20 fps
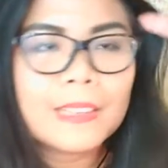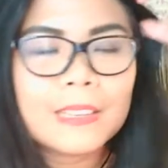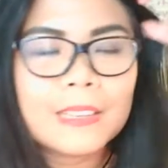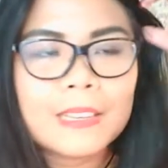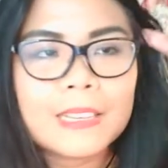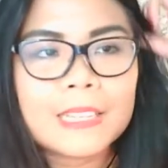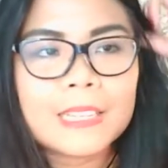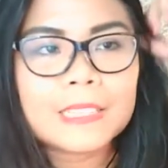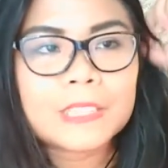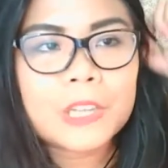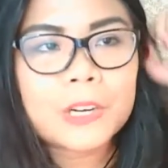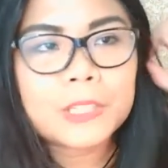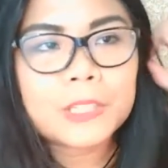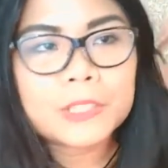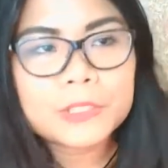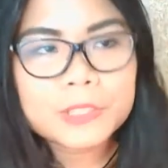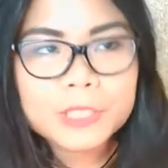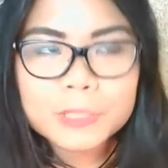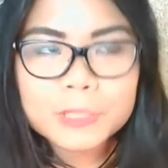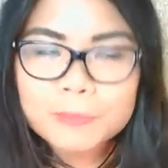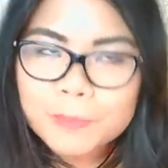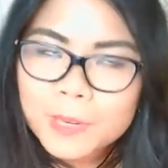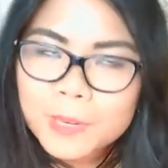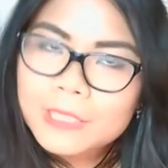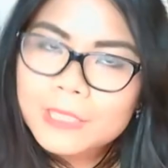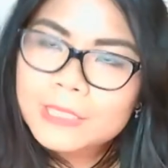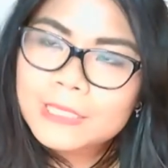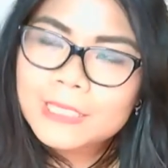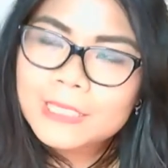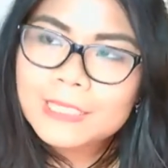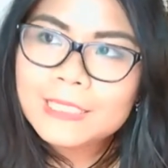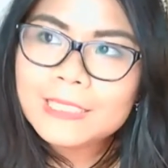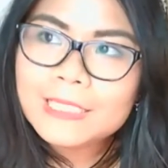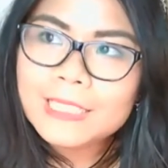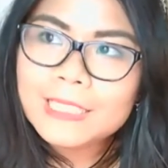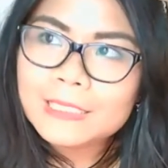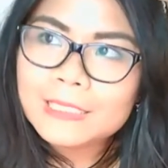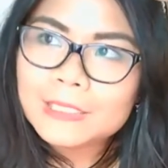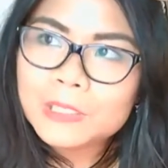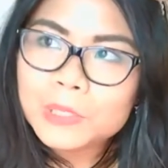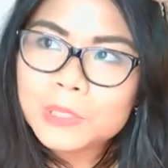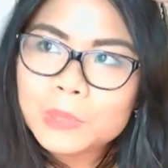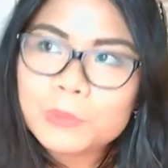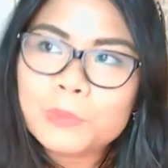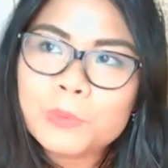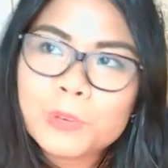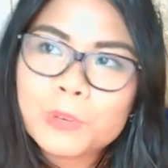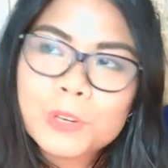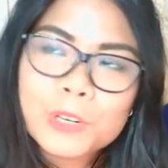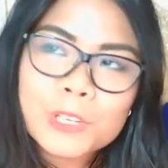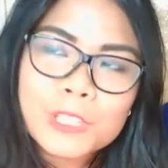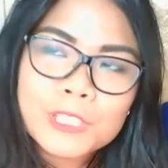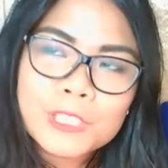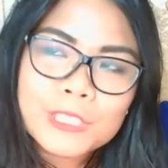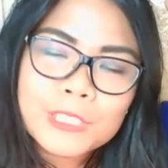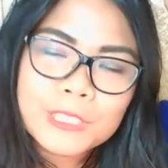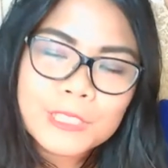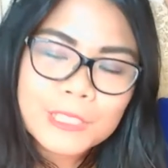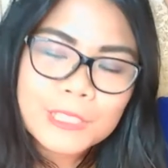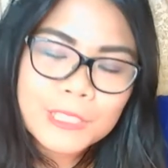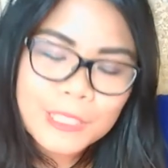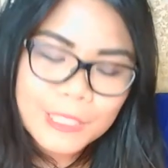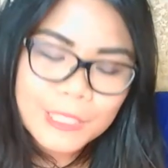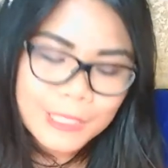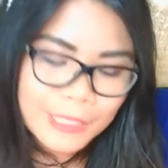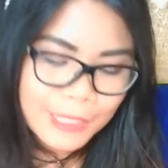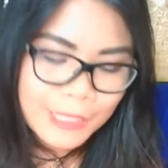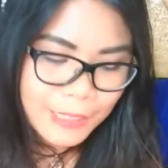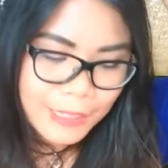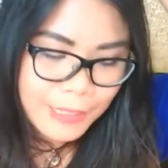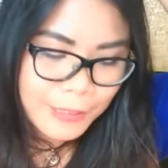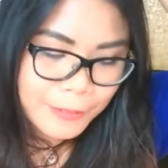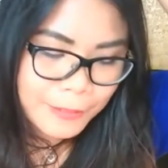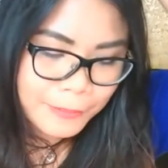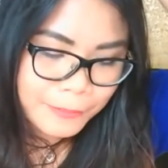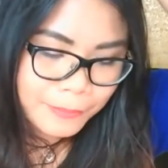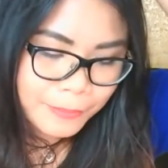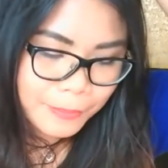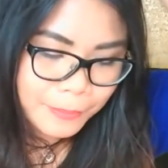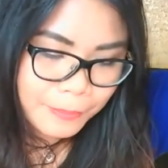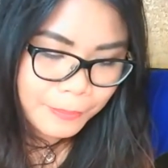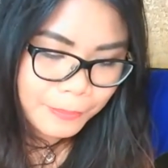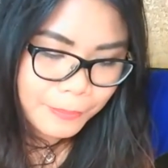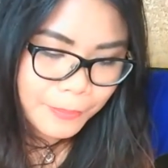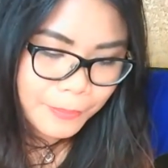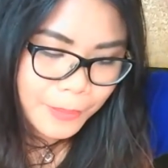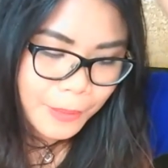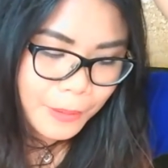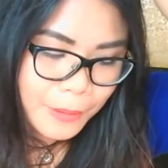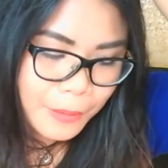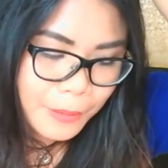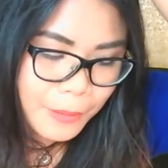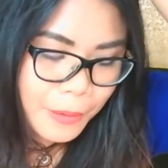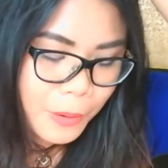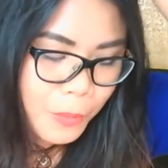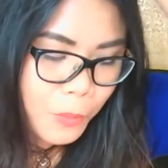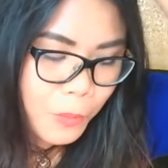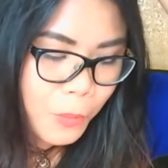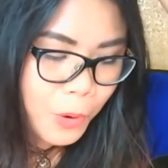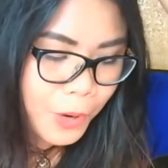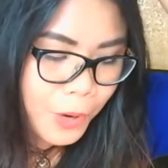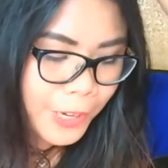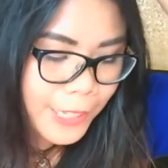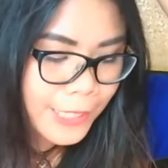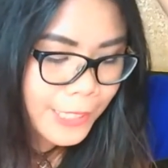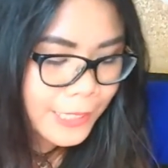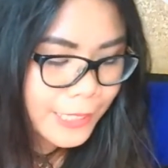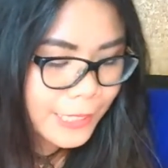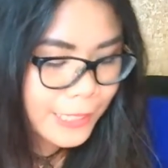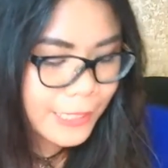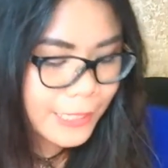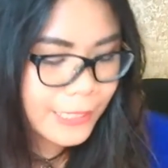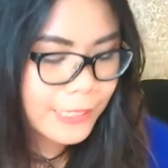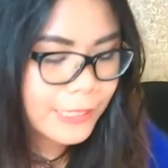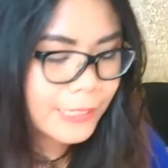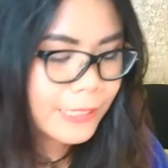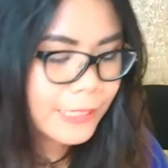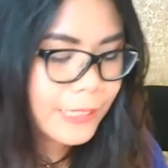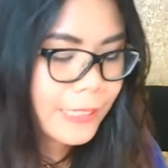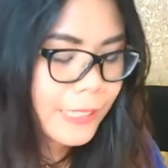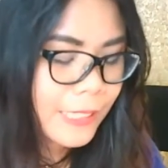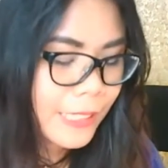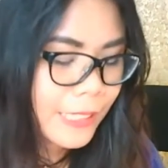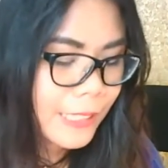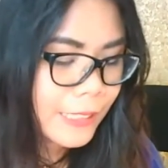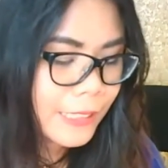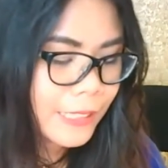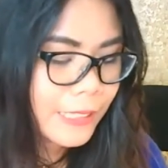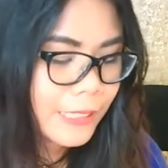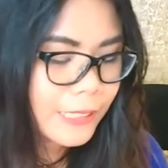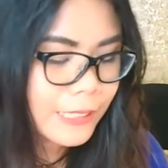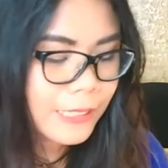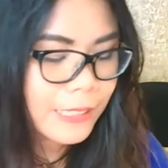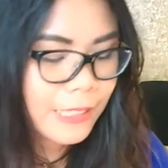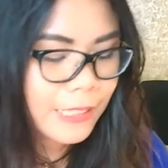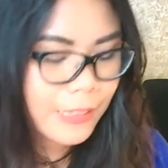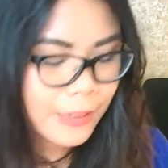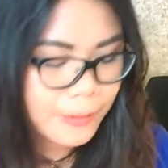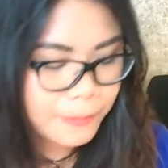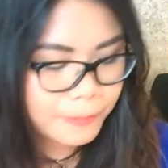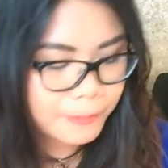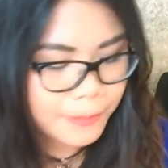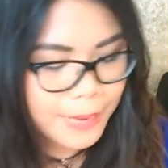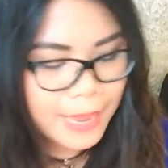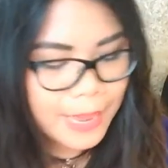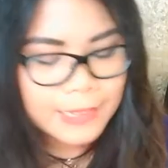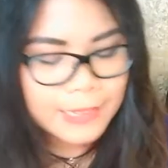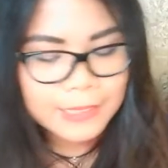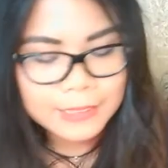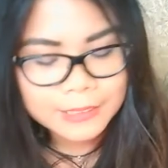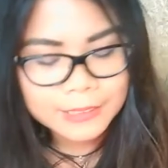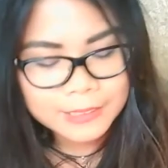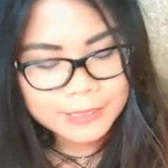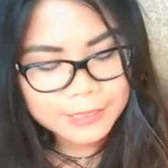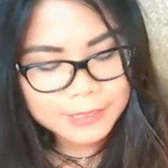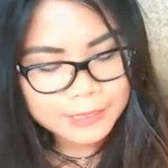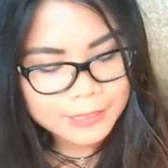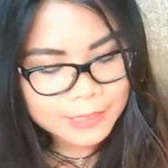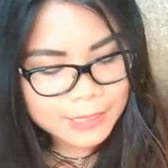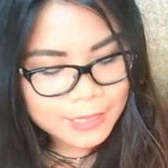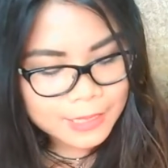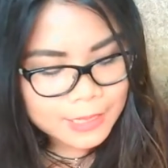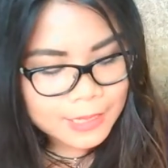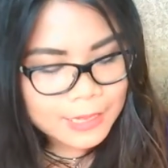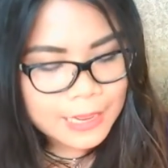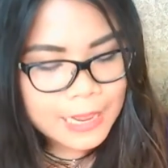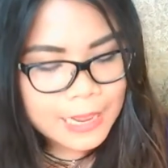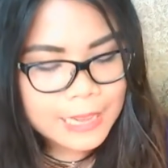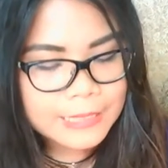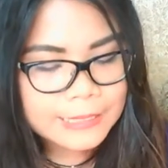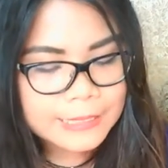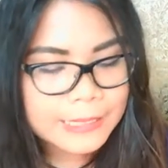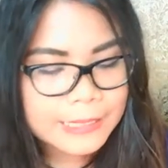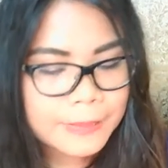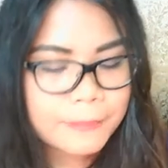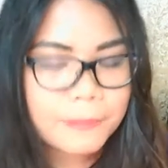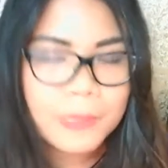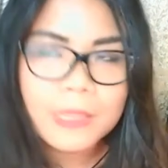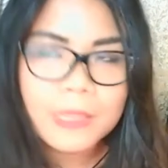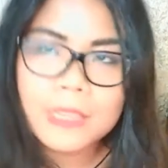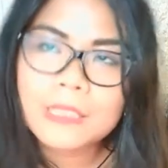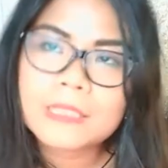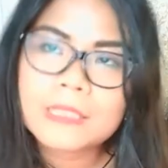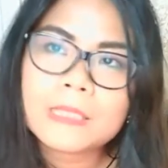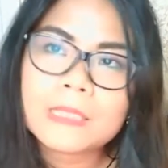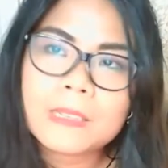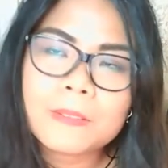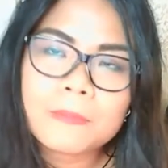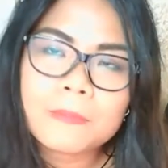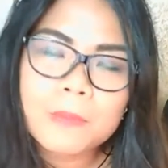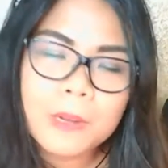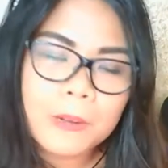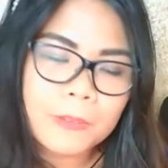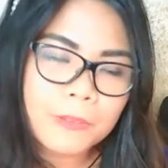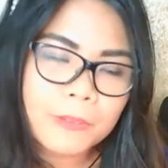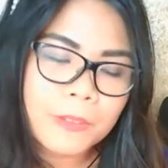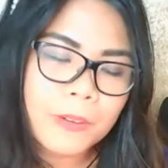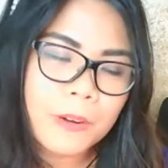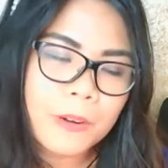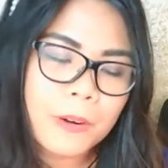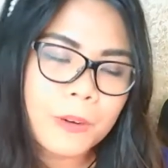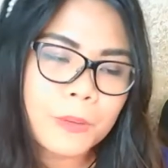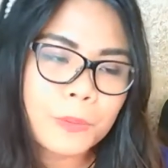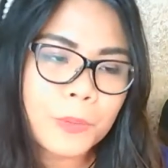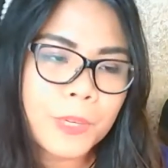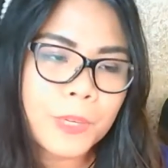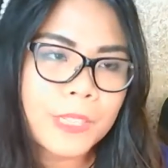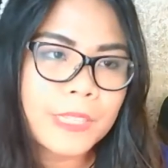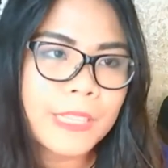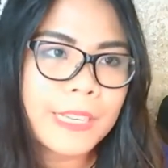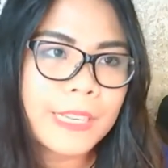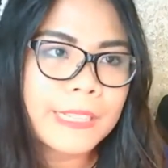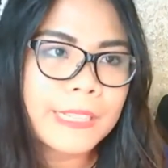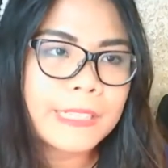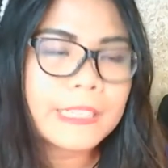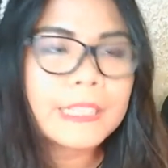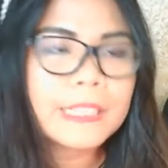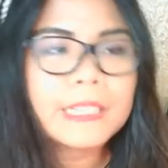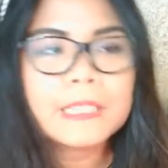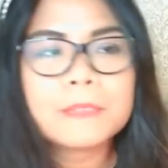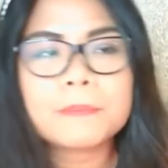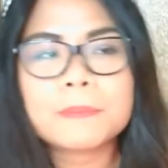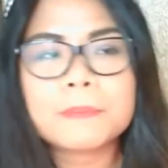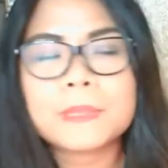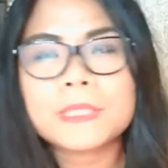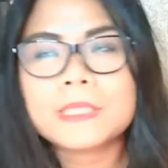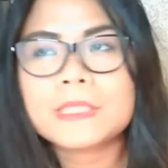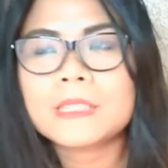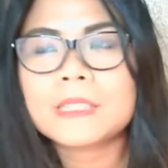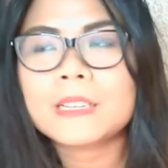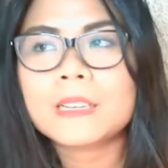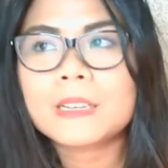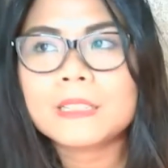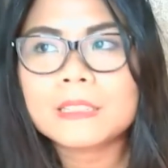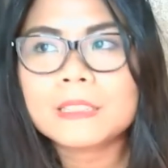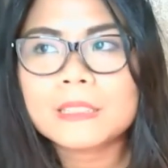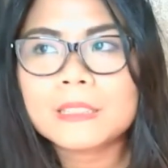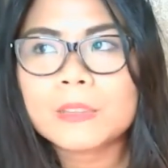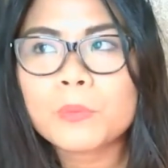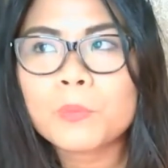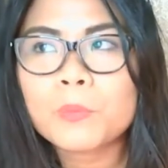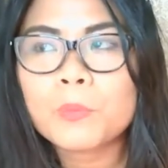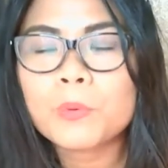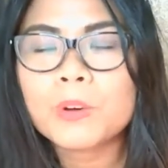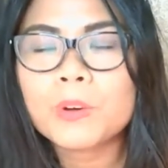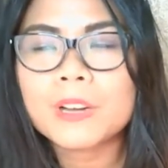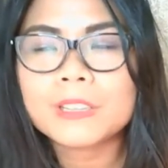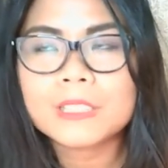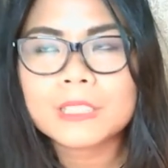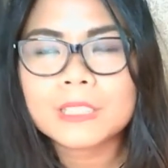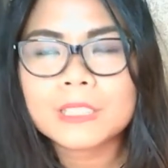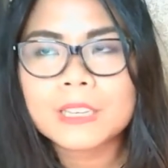It's hard to express it into words. The award is this plaque is a symbolism of the hard work that I did, but what